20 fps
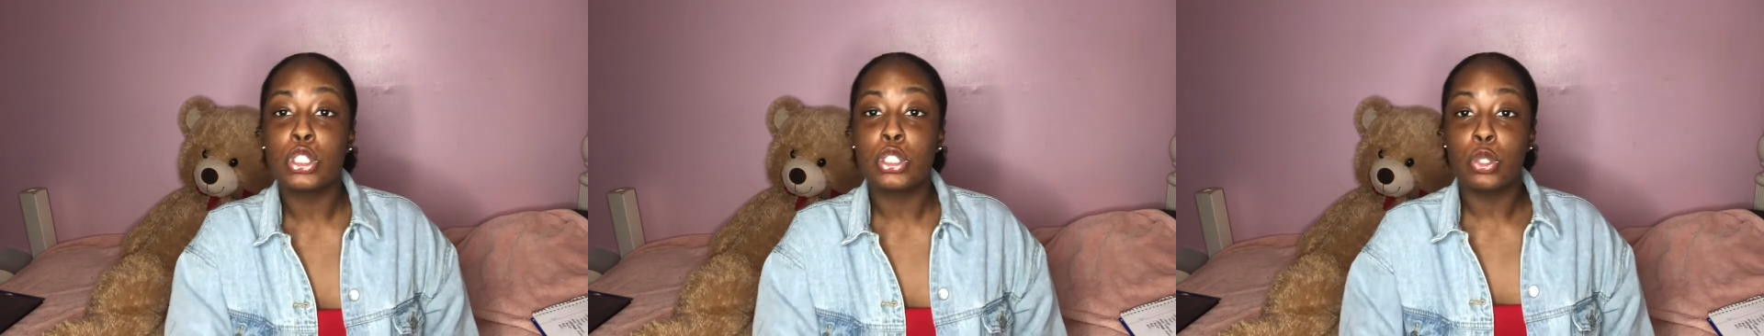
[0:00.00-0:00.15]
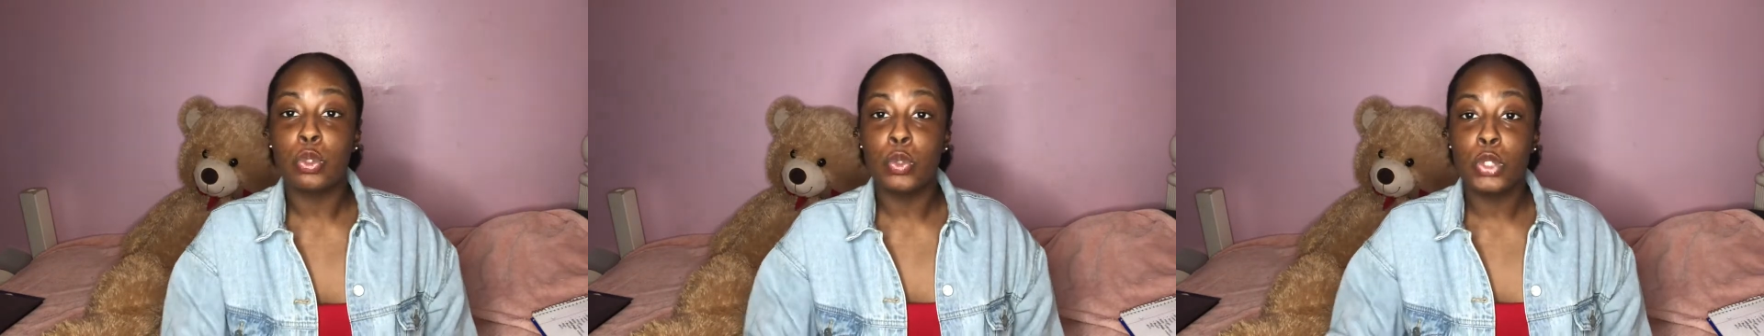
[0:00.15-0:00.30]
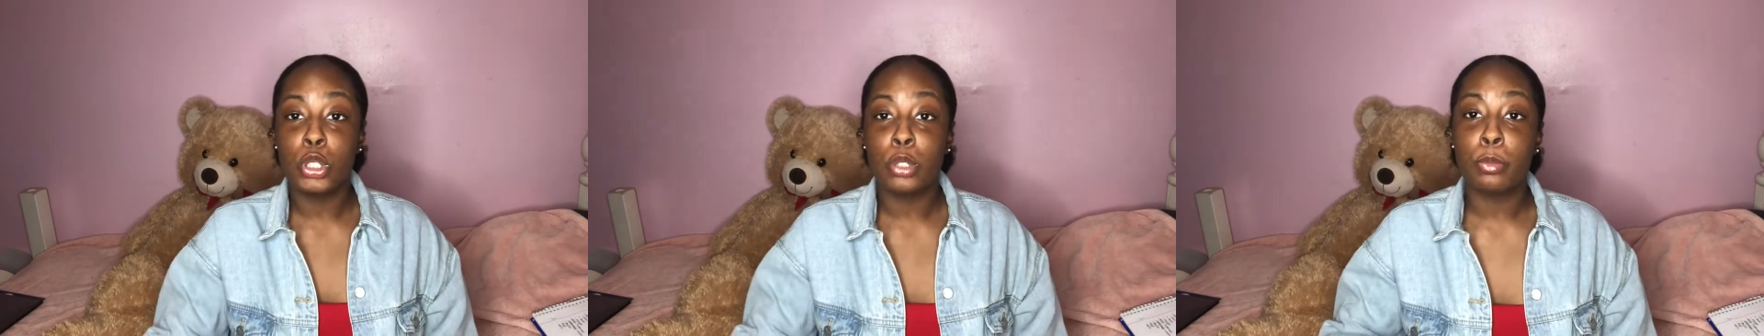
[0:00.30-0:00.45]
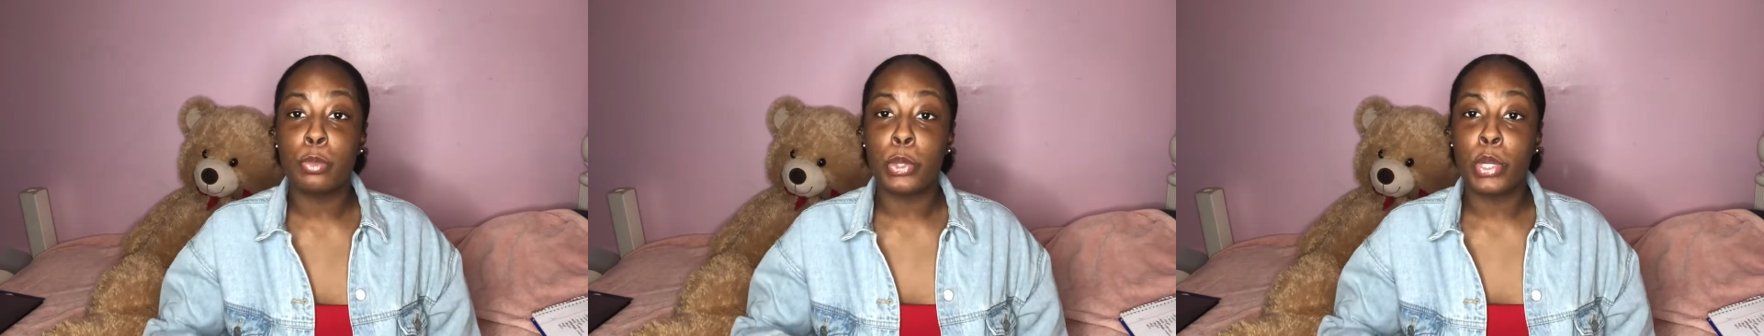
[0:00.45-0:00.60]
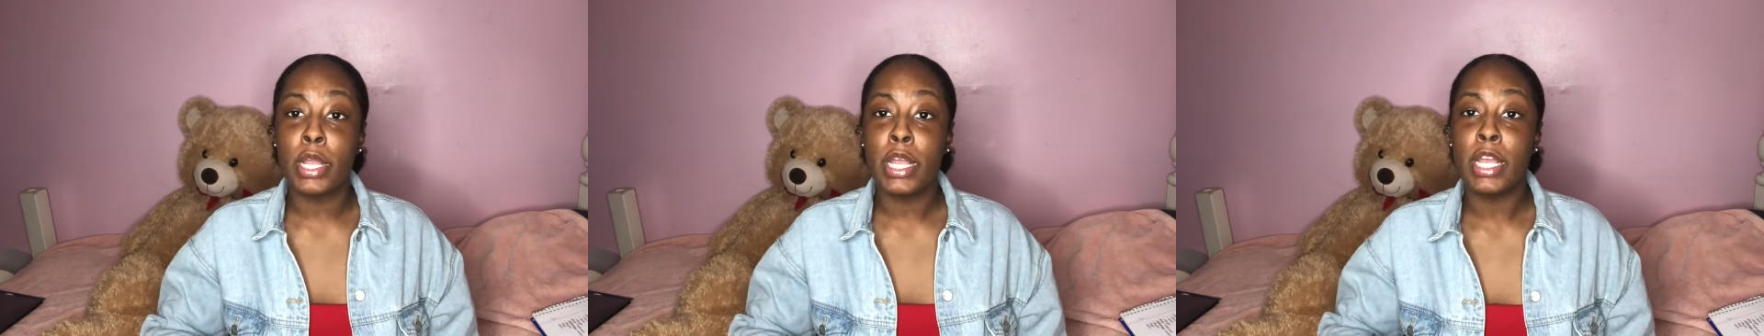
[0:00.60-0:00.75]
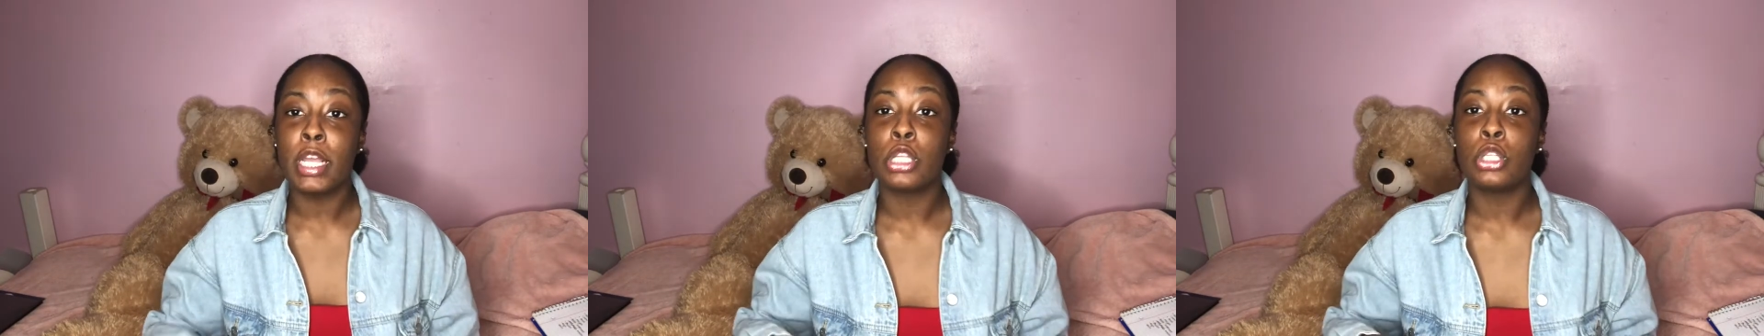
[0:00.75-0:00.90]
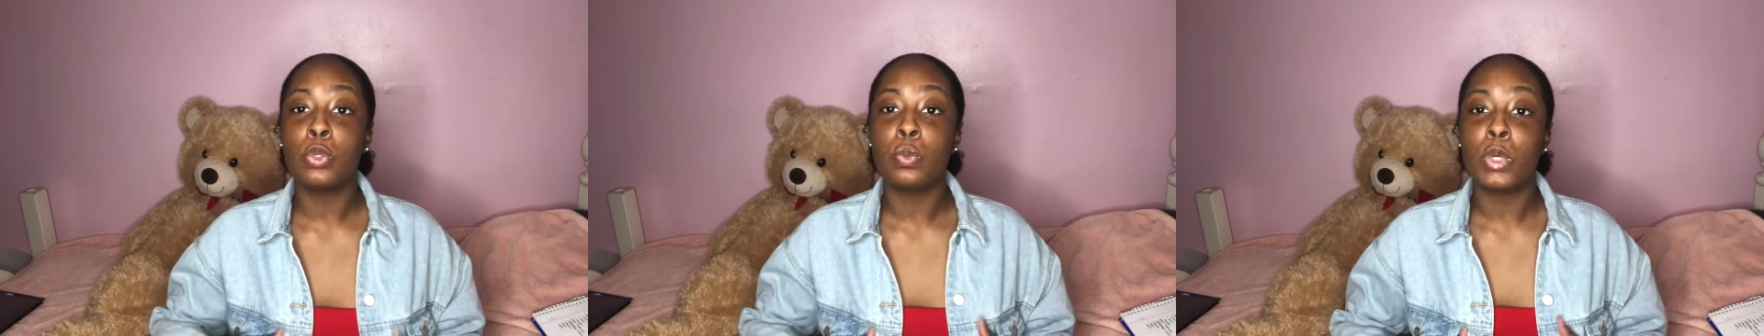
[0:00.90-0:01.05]
to your
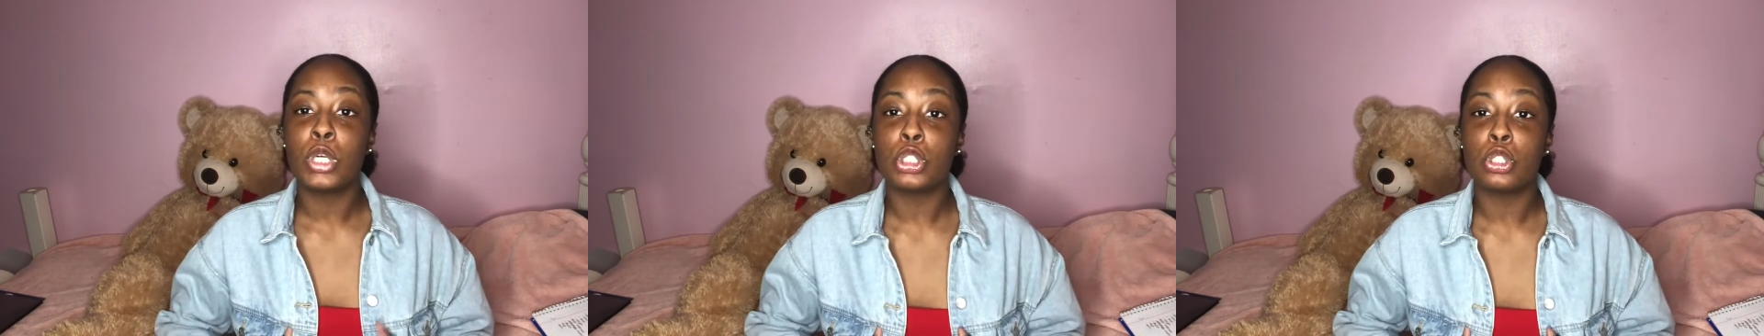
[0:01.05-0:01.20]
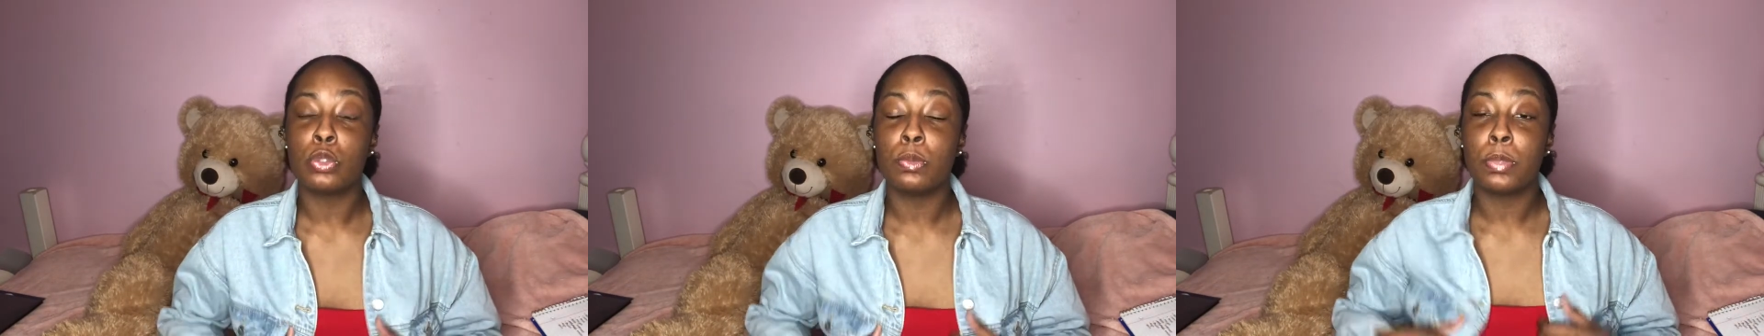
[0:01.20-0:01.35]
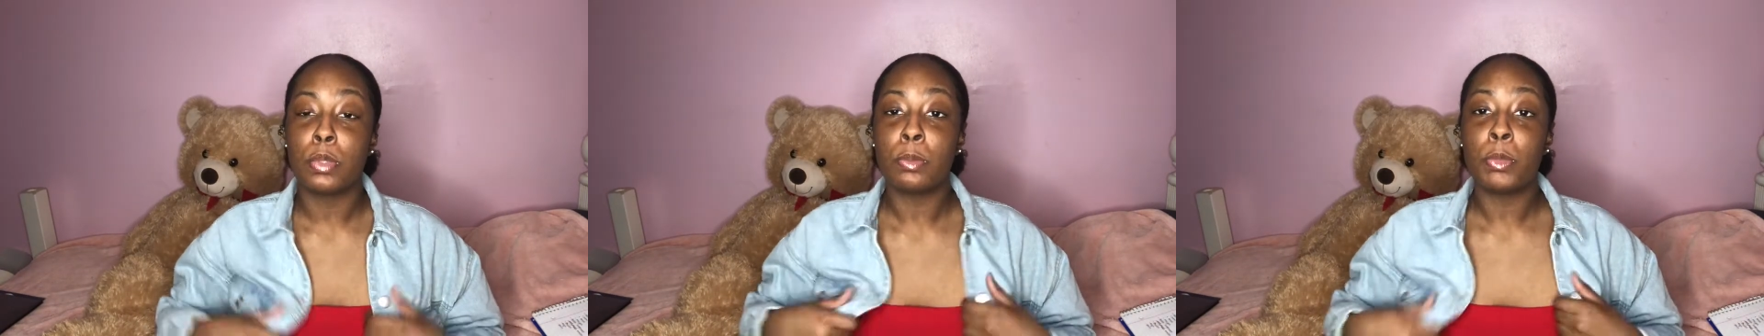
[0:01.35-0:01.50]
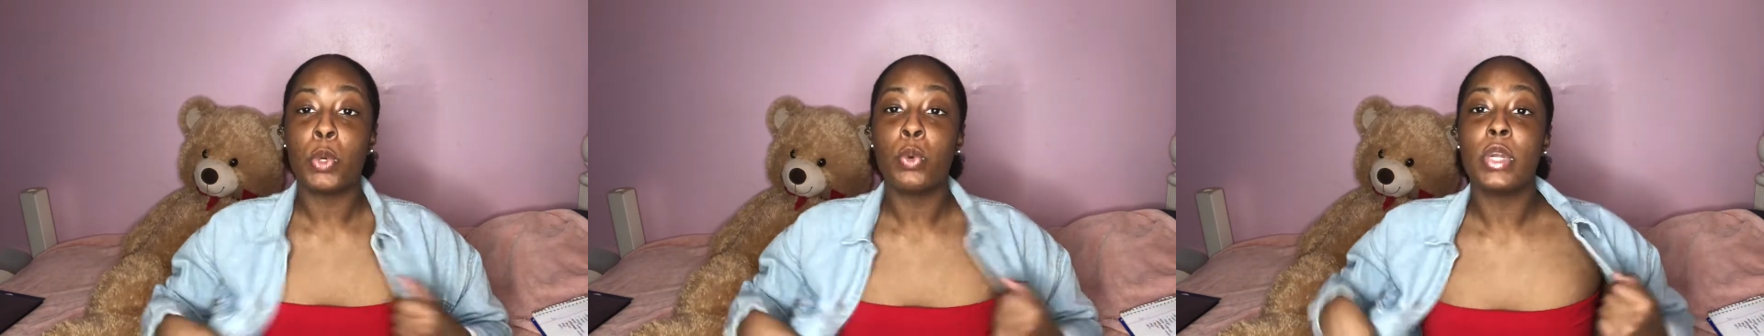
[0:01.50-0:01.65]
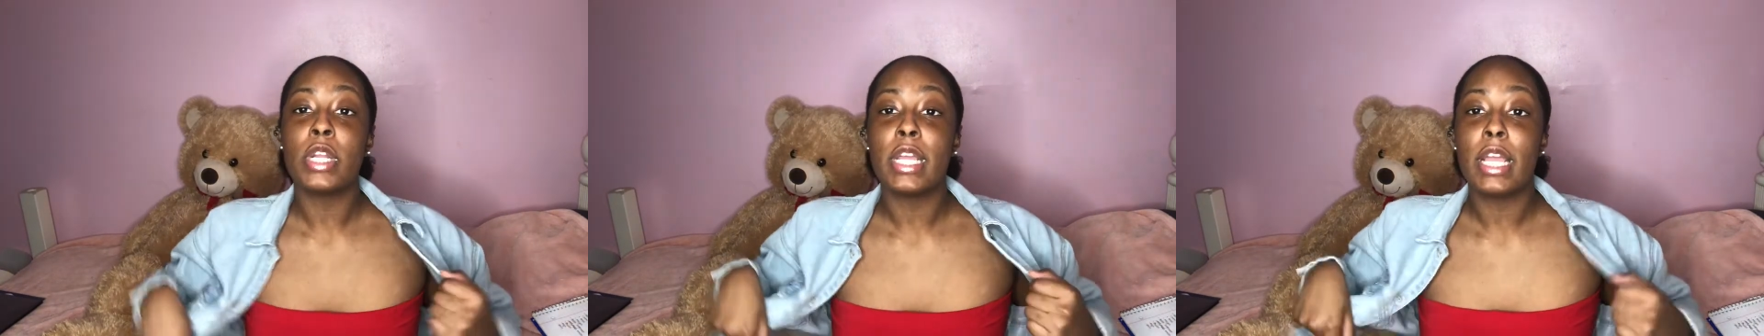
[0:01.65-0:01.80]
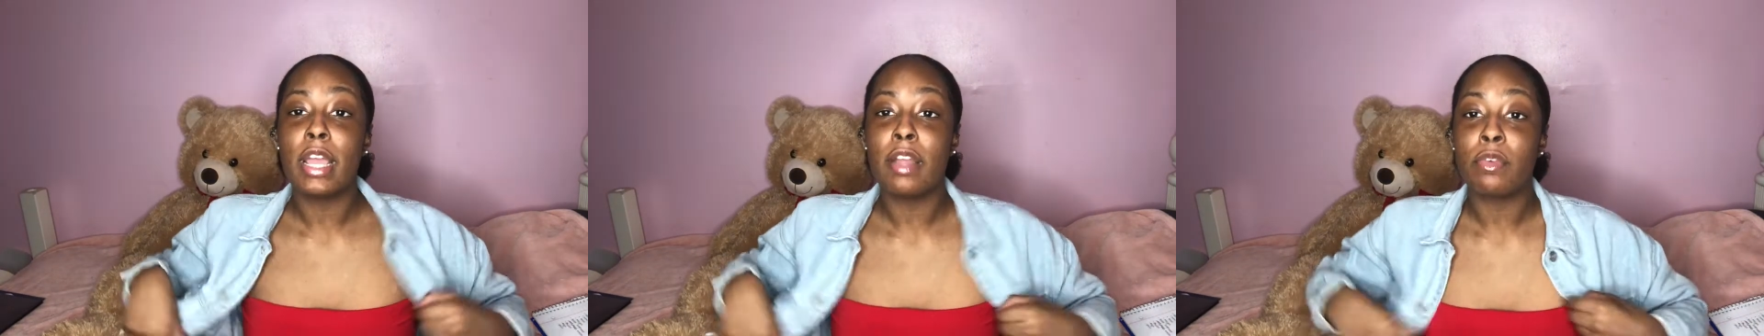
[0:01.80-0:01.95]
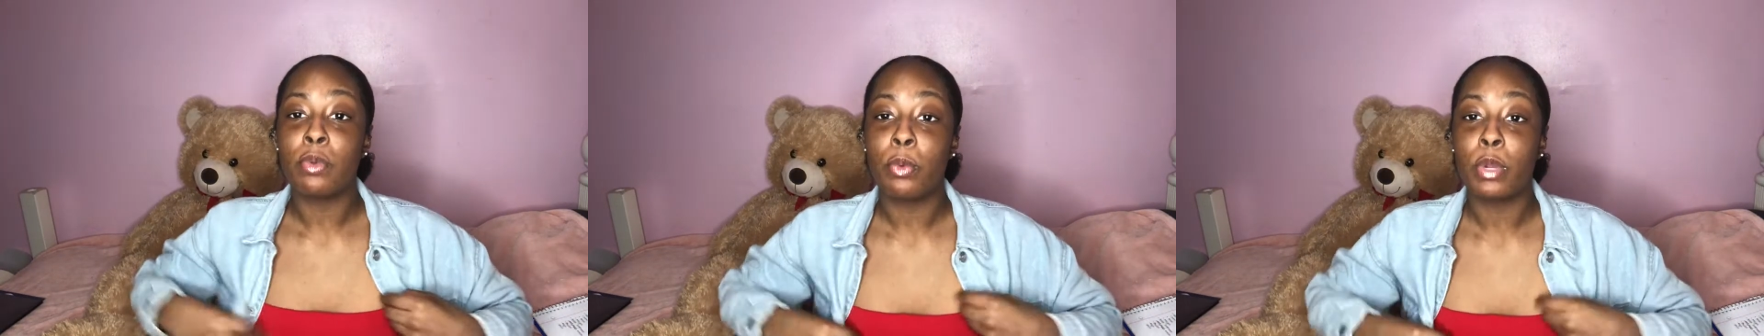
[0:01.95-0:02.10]
brand, you want to promote it
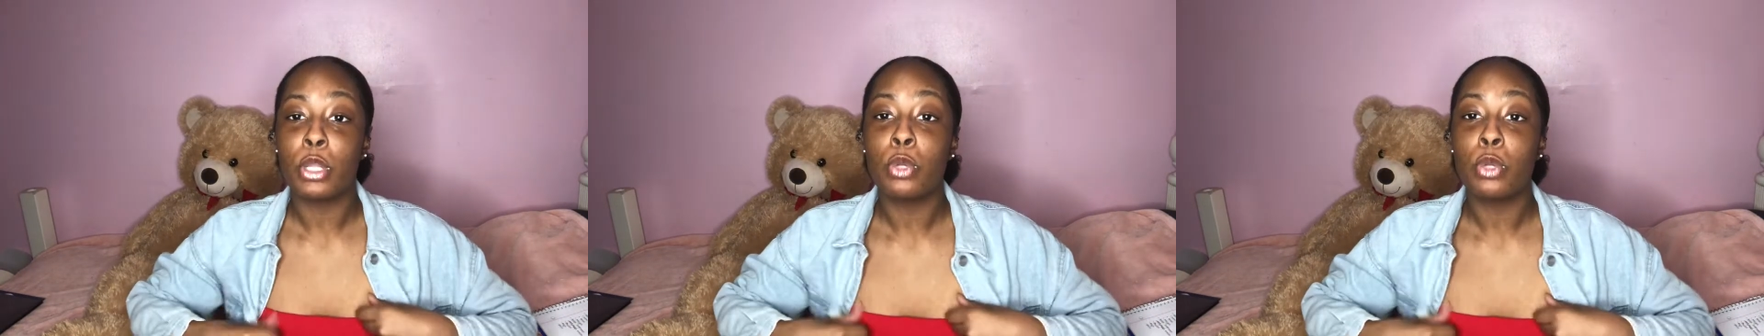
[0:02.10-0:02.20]
everywhere.